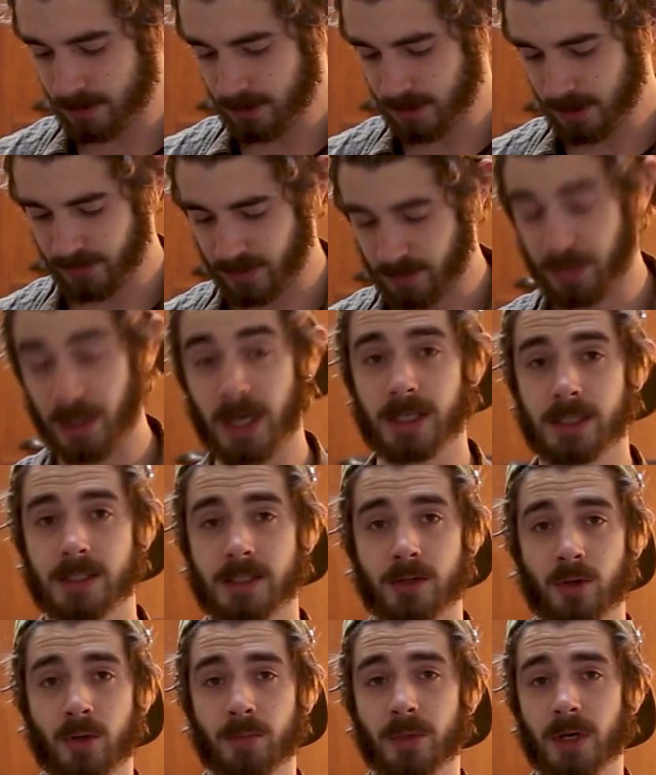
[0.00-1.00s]
of the pie,
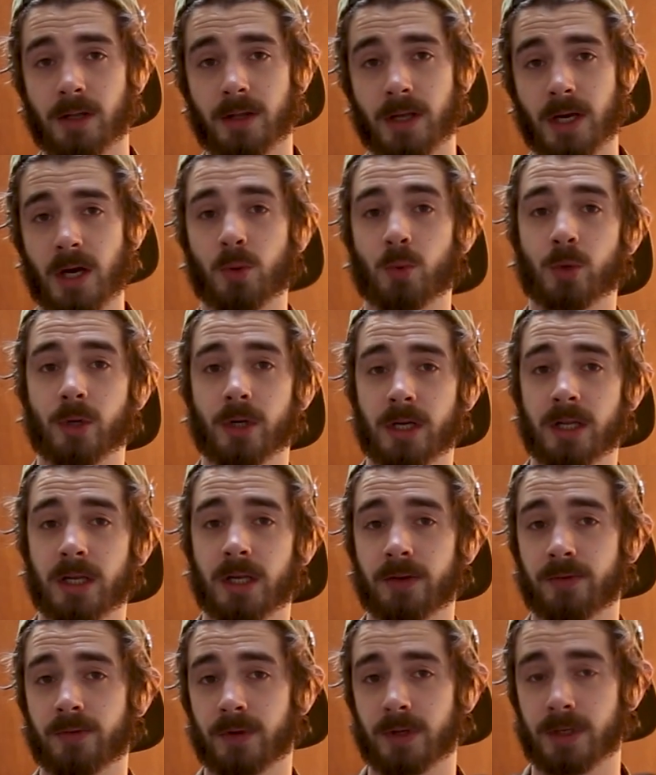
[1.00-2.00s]
so I'm not that worried
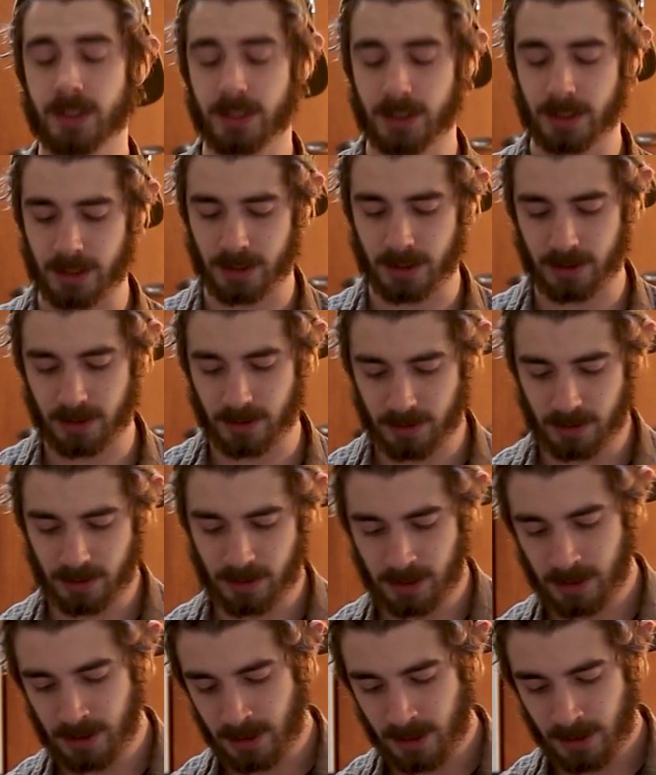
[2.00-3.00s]
if
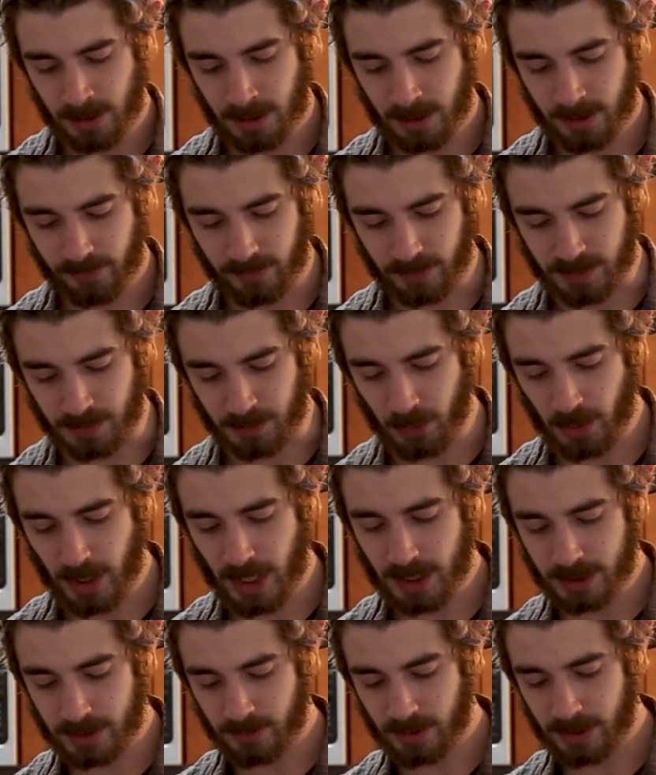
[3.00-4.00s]
there's some
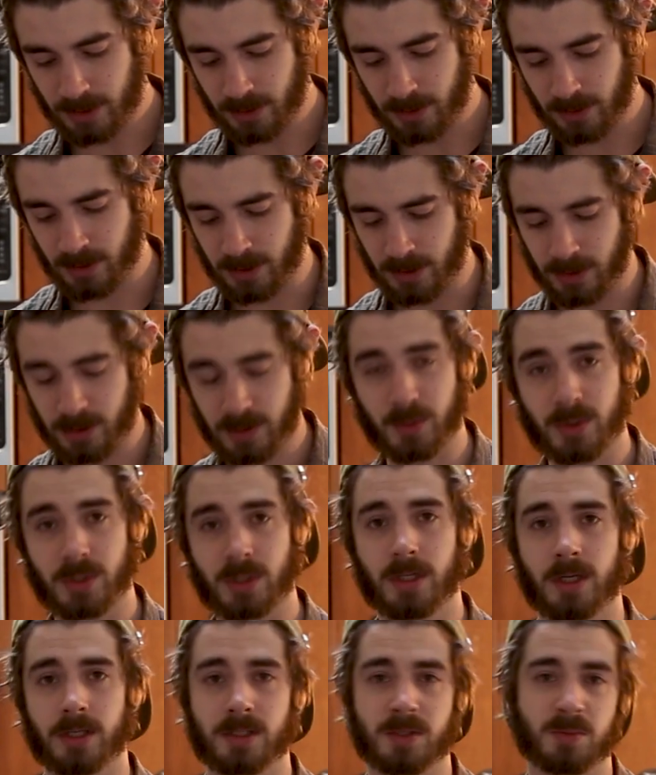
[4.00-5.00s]
cracks, right? You're supposed
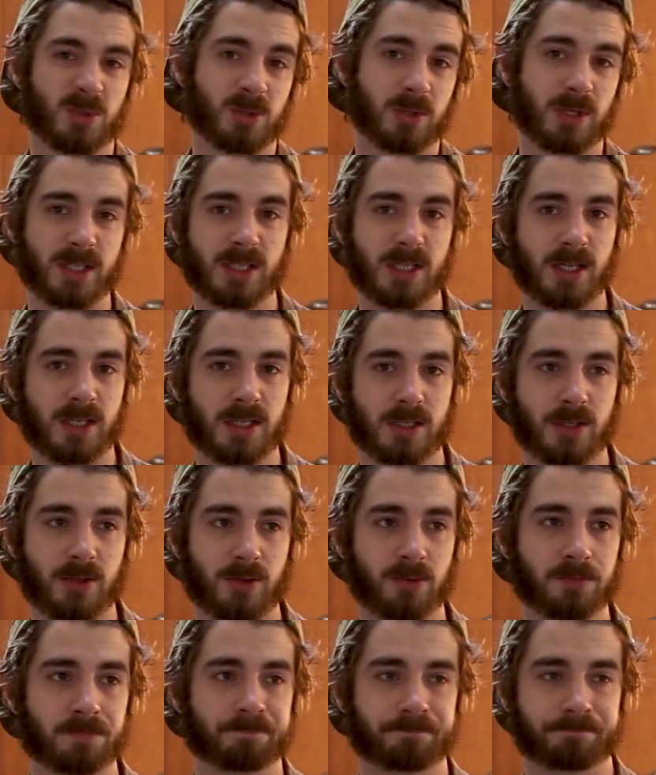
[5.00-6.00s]
to cut some slits in it, so